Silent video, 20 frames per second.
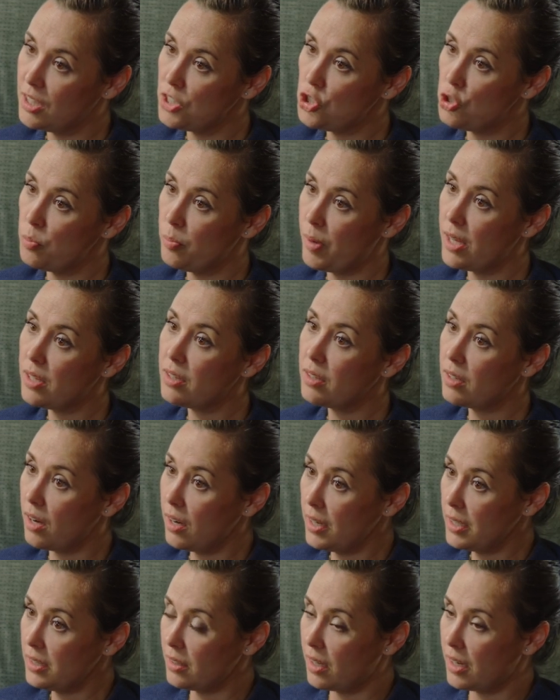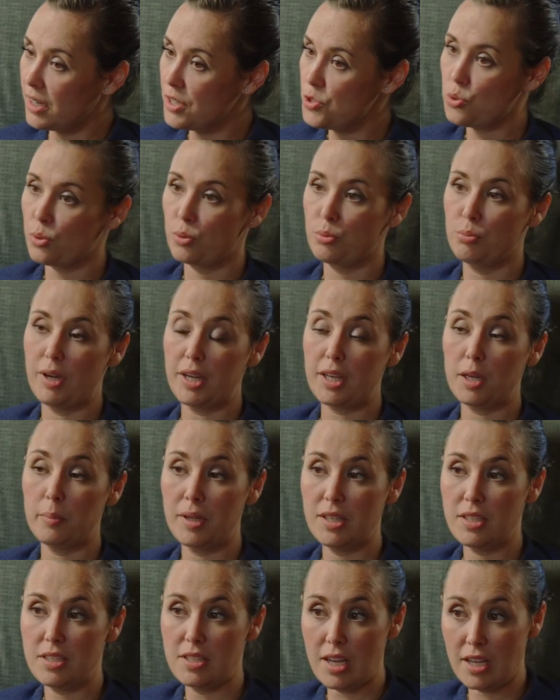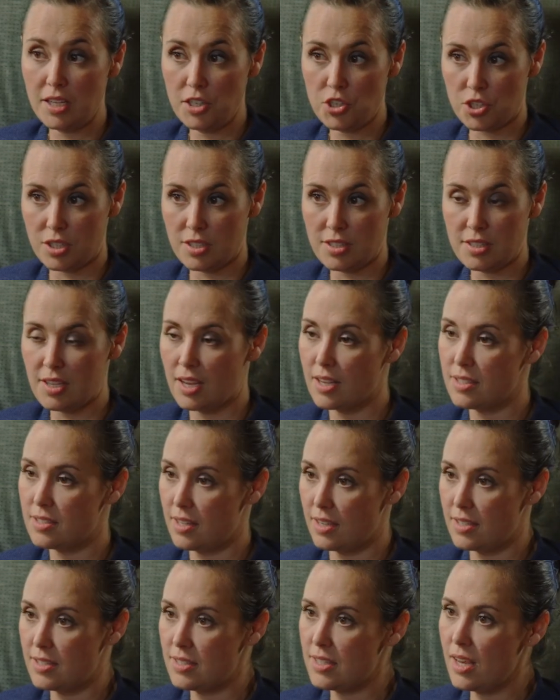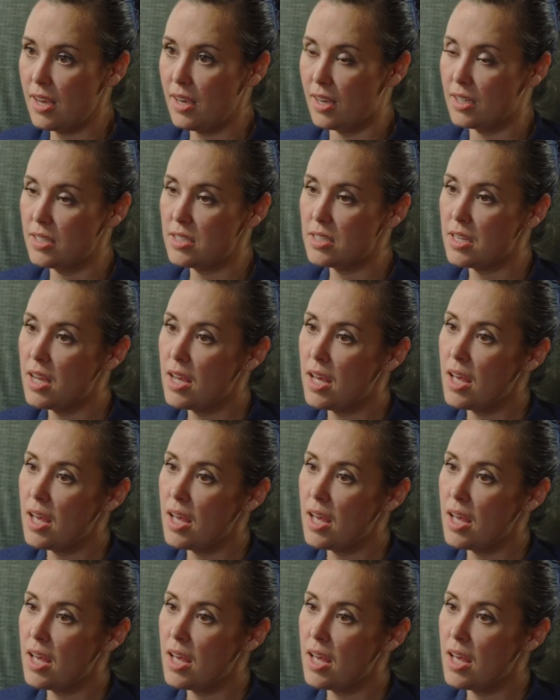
to make guidelines or recommendations, as they say it,